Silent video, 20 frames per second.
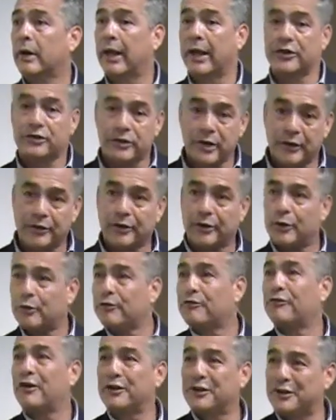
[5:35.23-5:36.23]
It has nothing to do with
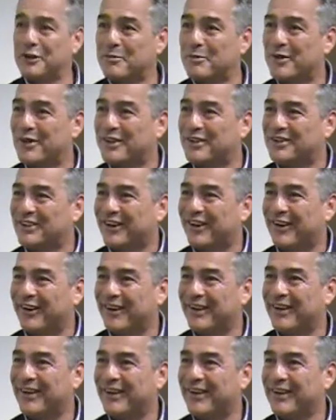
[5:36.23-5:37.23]
funding the military.
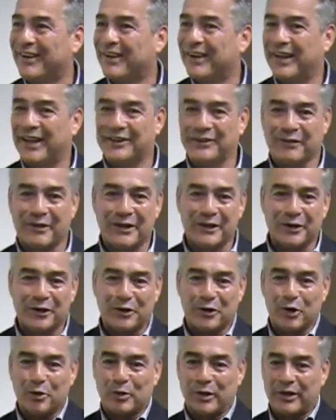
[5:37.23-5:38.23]
It has everything to
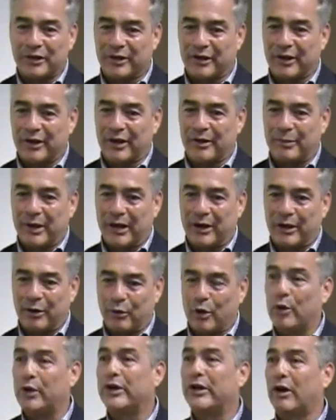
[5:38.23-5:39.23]
do about
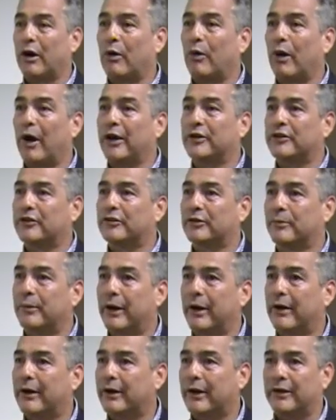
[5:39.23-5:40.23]
eroding our rights as
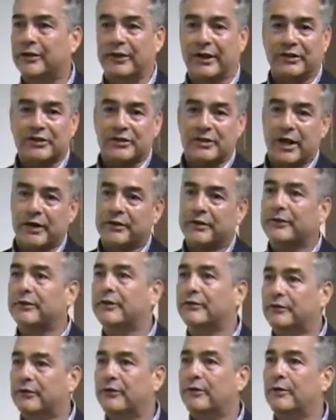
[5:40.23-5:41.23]
Americans. It has nothing to
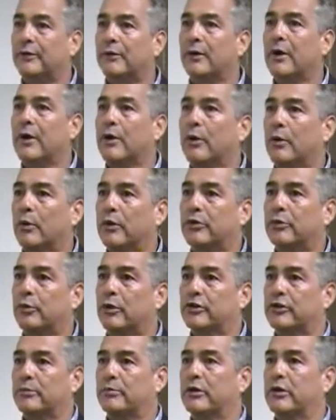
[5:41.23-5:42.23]
do with
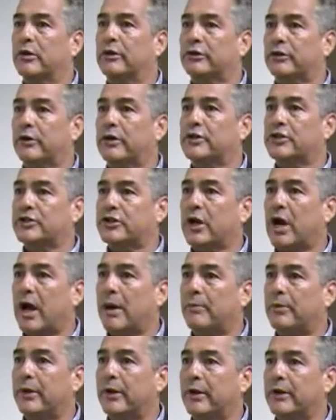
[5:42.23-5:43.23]
what the military's
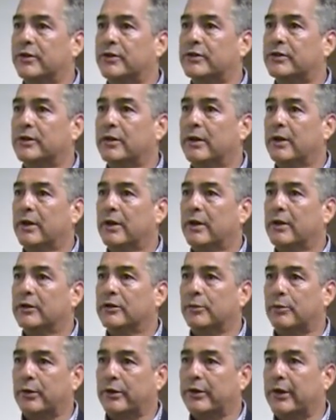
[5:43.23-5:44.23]
job is,
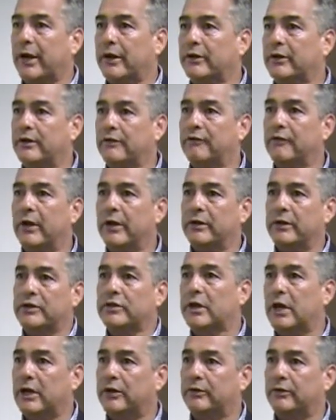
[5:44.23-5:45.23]
to protect and defend this
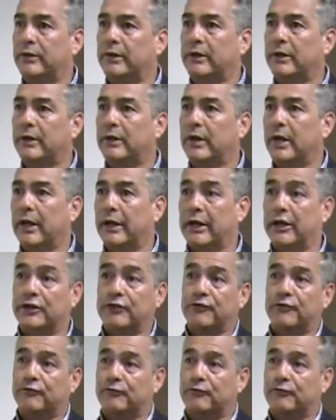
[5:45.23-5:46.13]
country against